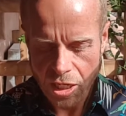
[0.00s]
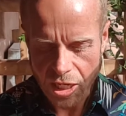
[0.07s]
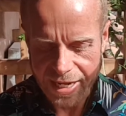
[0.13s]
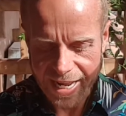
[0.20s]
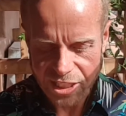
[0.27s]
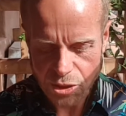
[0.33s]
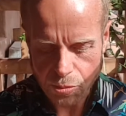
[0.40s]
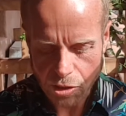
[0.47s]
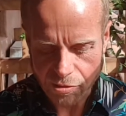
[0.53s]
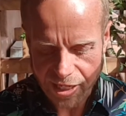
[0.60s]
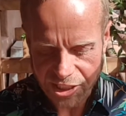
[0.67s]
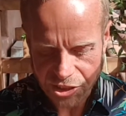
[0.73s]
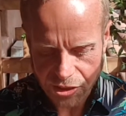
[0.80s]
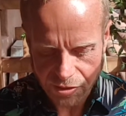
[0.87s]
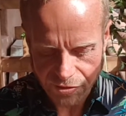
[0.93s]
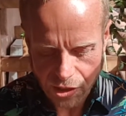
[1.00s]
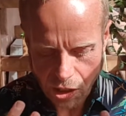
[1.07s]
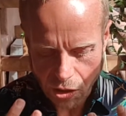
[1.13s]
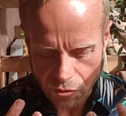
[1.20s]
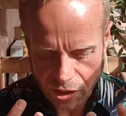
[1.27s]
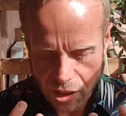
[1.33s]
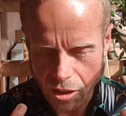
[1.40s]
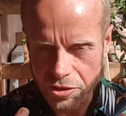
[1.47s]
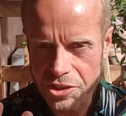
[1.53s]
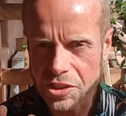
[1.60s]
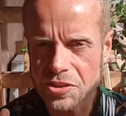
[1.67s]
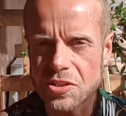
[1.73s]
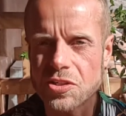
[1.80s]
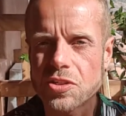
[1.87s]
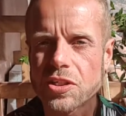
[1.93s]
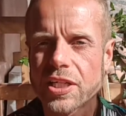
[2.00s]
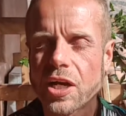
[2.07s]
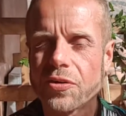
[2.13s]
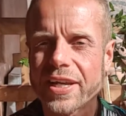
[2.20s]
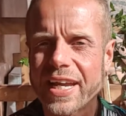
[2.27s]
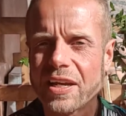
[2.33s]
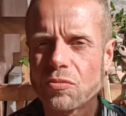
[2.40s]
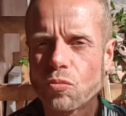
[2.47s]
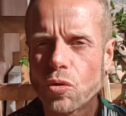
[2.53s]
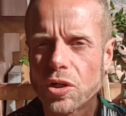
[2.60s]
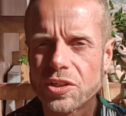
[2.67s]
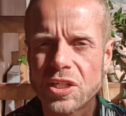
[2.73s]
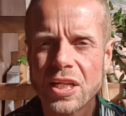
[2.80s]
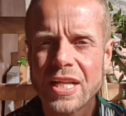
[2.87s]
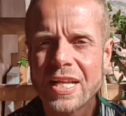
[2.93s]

an exploration of your own consciousness and going inward.